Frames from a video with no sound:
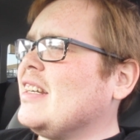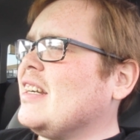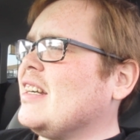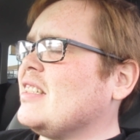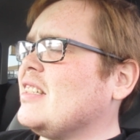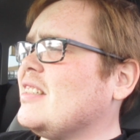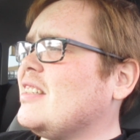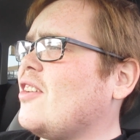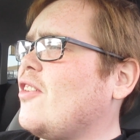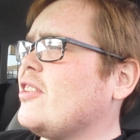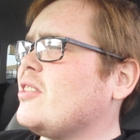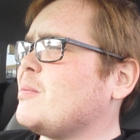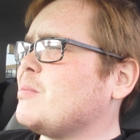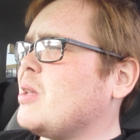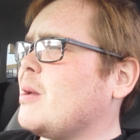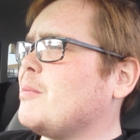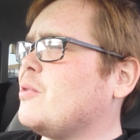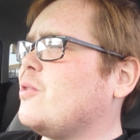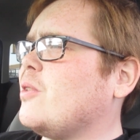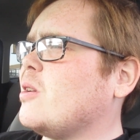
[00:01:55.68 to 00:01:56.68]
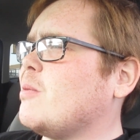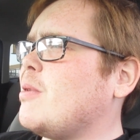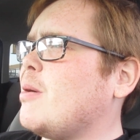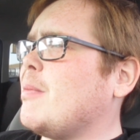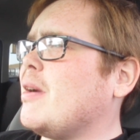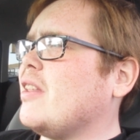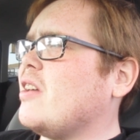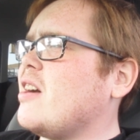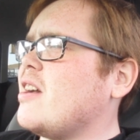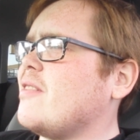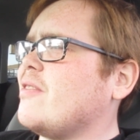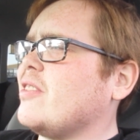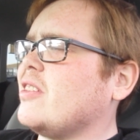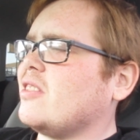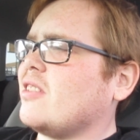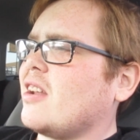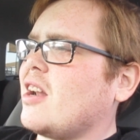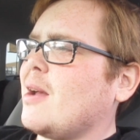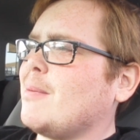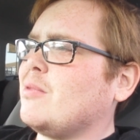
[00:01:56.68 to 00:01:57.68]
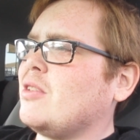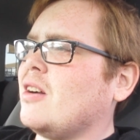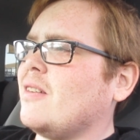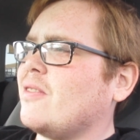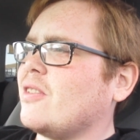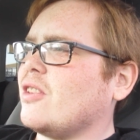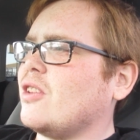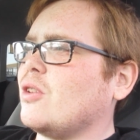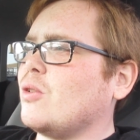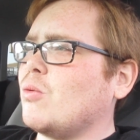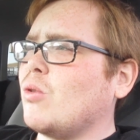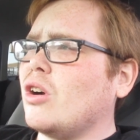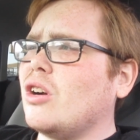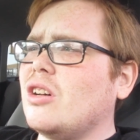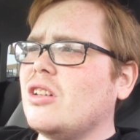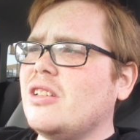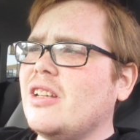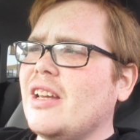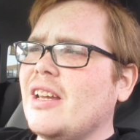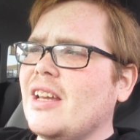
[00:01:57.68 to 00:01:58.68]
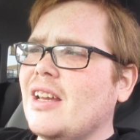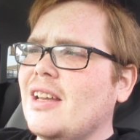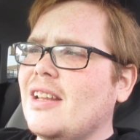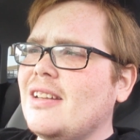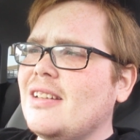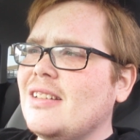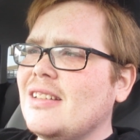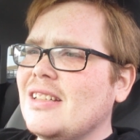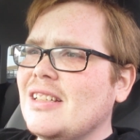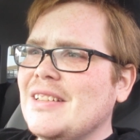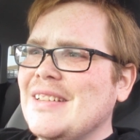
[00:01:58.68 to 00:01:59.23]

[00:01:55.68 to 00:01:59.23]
and that's how I sometimes feel about my life is that I'm tougher than the world. And